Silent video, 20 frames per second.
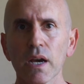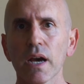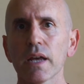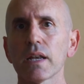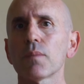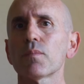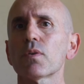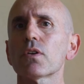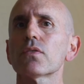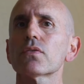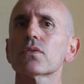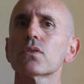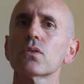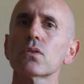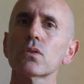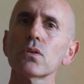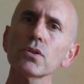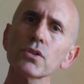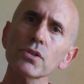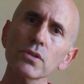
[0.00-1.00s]
A number of
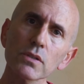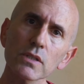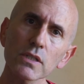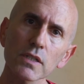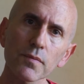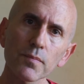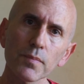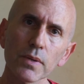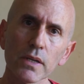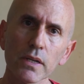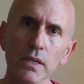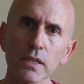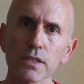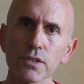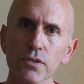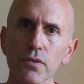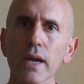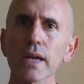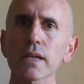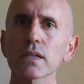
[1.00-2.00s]
conclusions have been
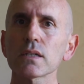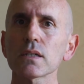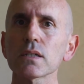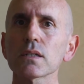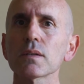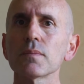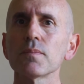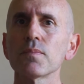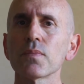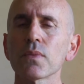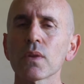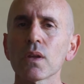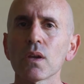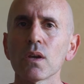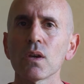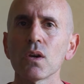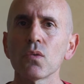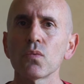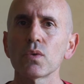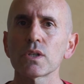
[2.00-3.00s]
extracted,
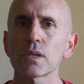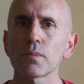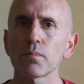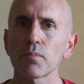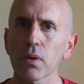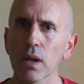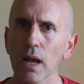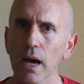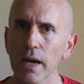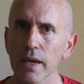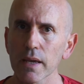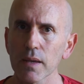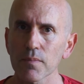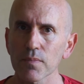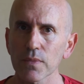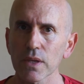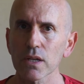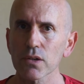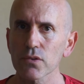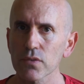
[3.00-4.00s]
which imply,
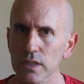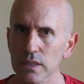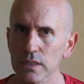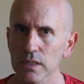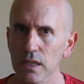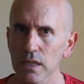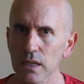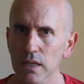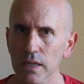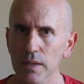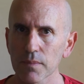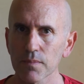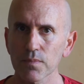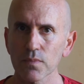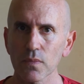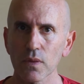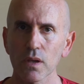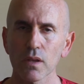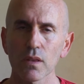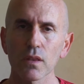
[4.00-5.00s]
interestingly,
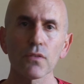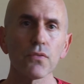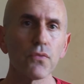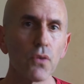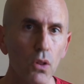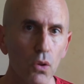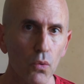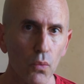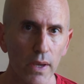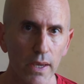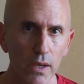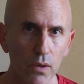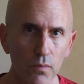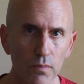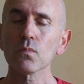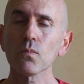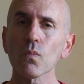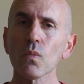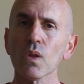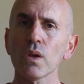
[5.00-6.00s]
the following.
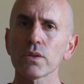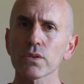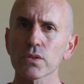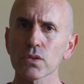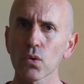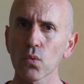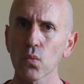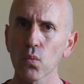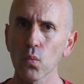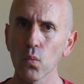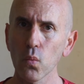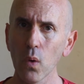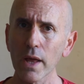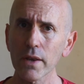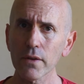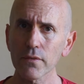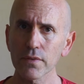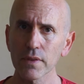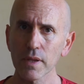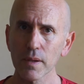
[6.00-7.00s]
So
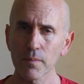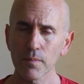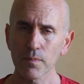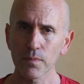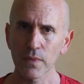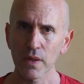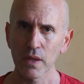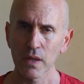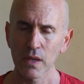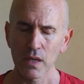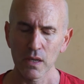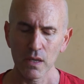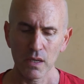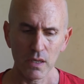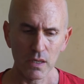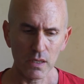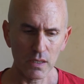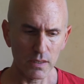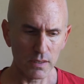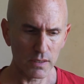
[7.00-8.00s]
one of them
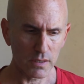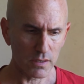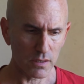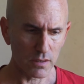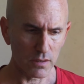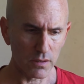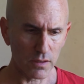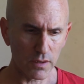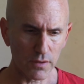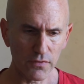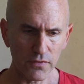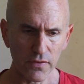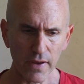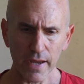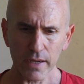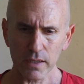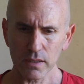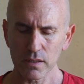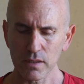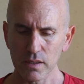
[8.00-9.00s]
is the
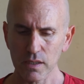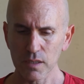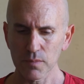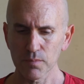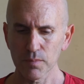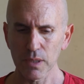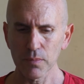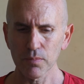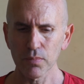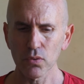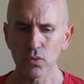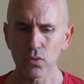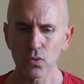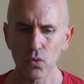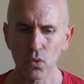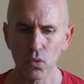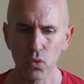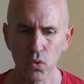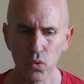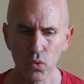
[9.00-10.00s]
fact that
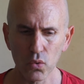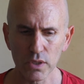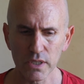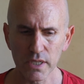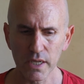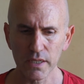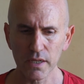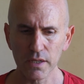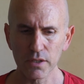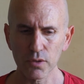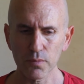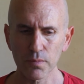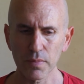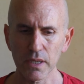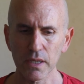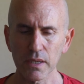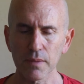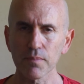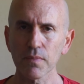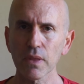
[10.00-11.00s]
people who tend to
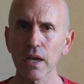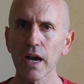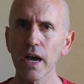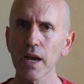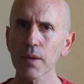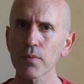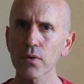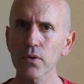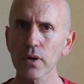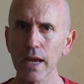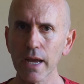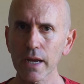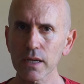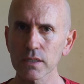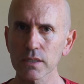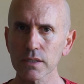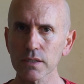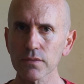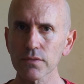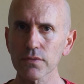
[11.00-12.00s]
be
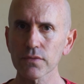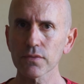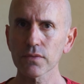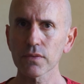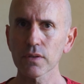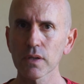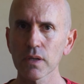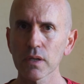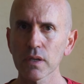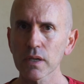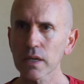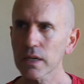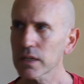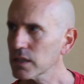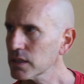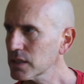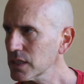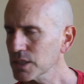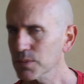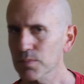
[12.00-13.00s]
hyperactive
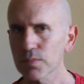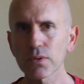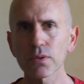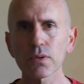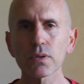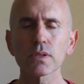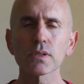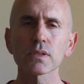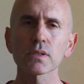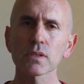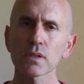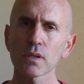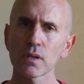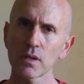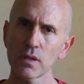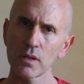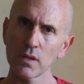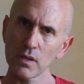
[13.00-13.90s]
and disperse